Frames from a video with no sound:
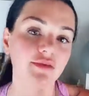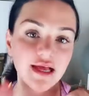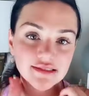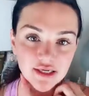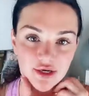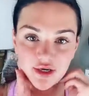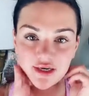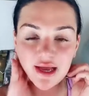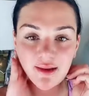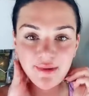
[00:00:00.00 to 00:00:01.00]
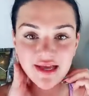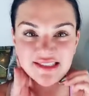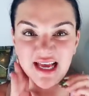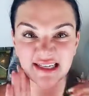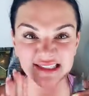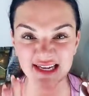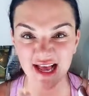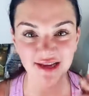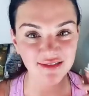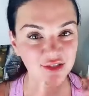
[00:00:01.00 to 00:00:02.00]
That's how you're gonna combat text
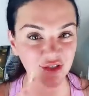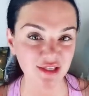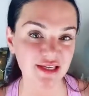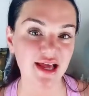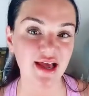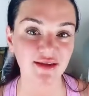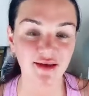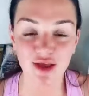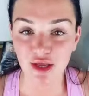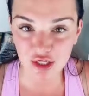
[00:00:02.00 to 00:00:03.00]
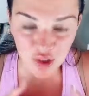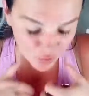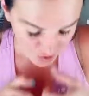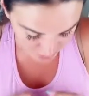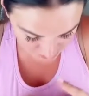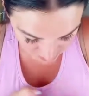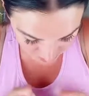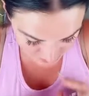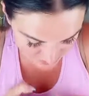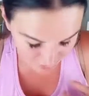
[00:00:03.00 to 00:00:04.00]
neck, turkey neck. You know, we're always
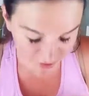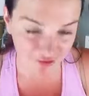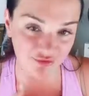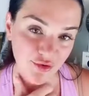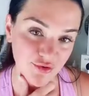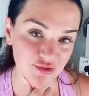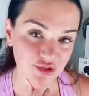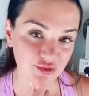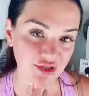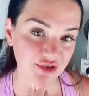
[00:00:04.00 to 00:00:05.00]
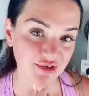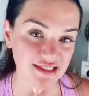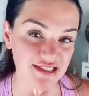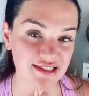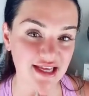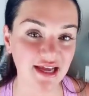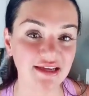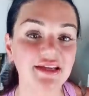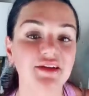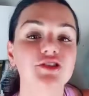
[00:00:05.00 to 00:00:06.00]
looking down at our phones, which really creates a sag
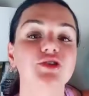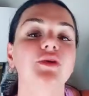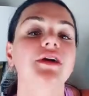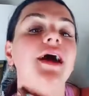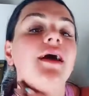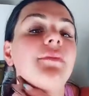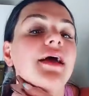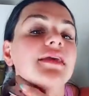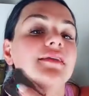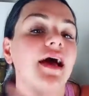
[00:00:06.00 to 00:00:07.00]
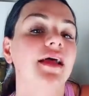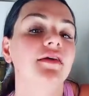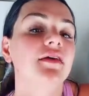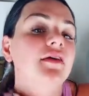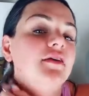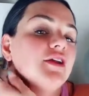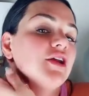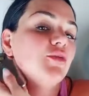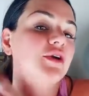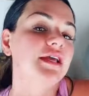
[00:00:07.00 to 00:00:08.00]
here. So we're combating that. You
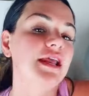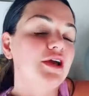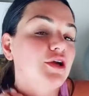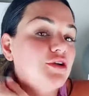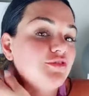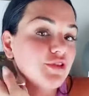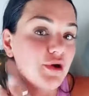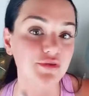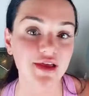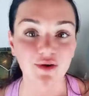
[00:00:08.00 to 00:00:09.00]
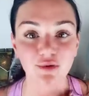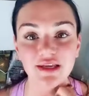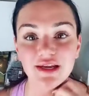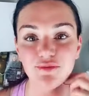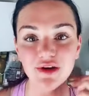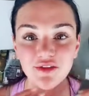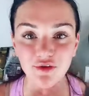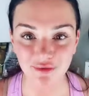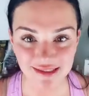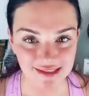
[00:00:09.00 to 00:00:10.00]
know, we're getting a good flow there. We're getting rid of the
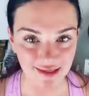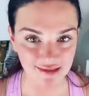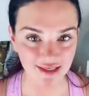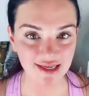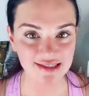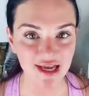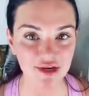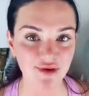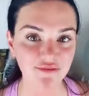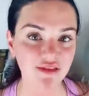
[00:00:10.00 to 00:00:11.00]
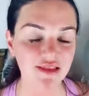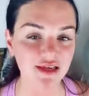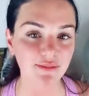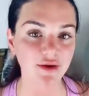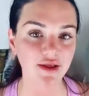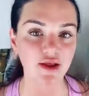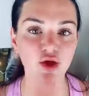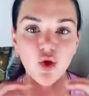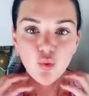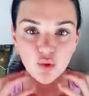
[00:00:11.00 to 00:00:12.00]
creases. Like I said, you have to think about it.
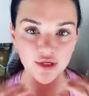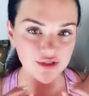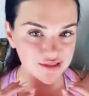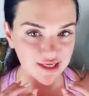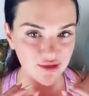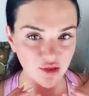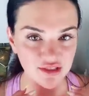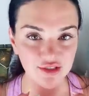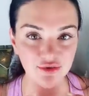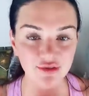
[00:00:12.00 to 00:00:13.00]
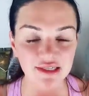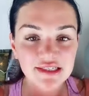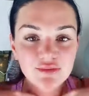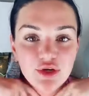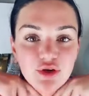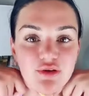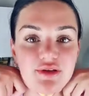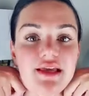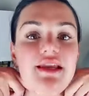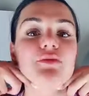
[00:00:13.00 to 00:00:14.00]
Where your skin wants to crease, when you're
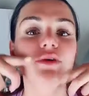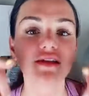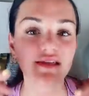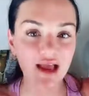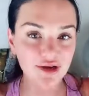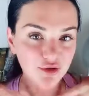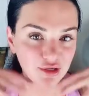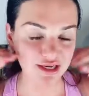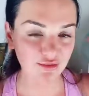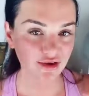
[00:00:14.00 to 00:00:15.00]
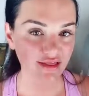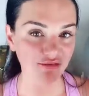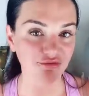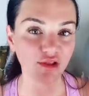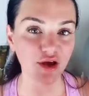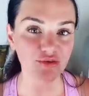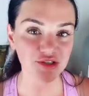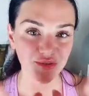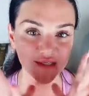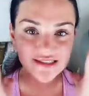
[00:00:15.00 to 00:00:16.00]
getting rid of that and you're getting rid of that flow
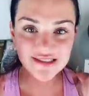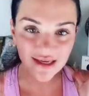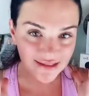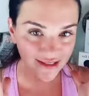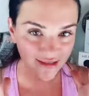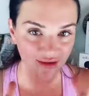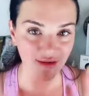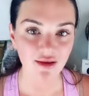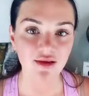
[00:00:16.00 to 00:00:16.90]
so it can tighten.